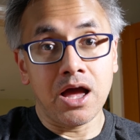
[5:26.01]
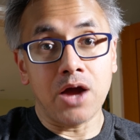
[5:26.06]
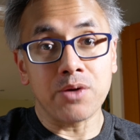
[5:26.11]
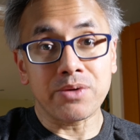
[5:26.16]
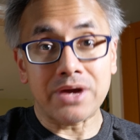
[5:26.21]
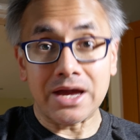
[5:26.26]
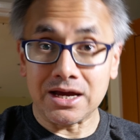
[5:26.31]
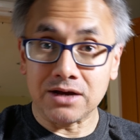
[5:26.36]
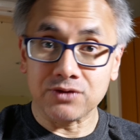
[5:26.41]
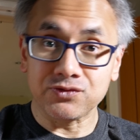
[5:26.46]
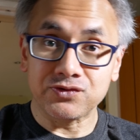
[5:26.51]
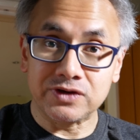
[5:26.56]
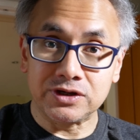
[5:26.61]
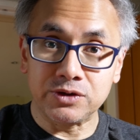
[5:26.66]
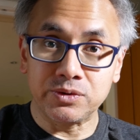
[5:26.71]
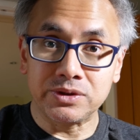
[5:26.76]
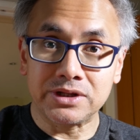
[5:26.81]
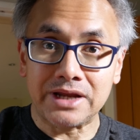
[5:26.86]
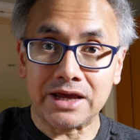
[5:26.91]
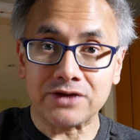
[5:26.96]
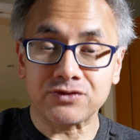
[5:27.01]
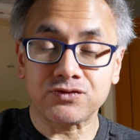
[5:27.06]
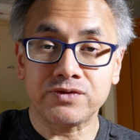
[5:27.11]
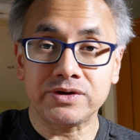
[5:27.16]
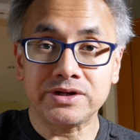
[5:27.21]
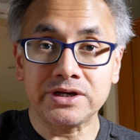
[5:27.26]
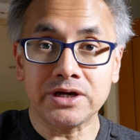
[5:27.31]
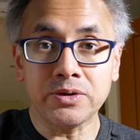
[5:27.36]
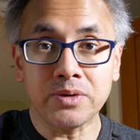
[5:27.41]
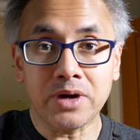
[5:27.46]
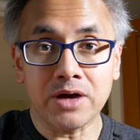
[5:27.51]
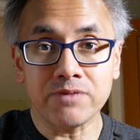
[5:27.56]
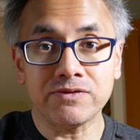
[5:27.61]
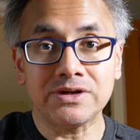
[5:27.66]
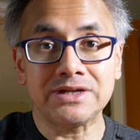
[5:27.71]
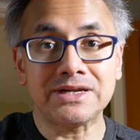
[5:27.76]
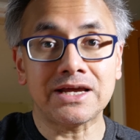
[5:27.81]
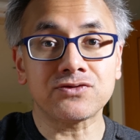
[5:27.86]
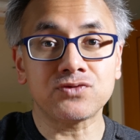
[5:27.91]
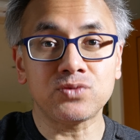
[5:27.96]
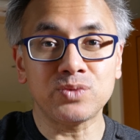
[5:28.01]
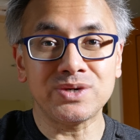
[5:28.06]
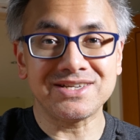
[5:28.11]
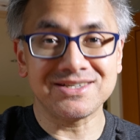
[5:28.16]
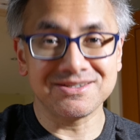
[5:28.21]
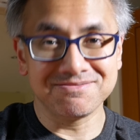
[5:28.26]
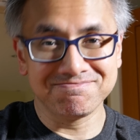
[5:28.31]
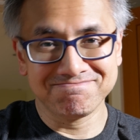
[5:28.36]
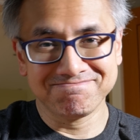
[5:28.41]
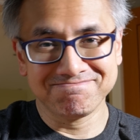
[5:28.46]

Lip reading: Okay, I'll see you in the next video, hopefully next week.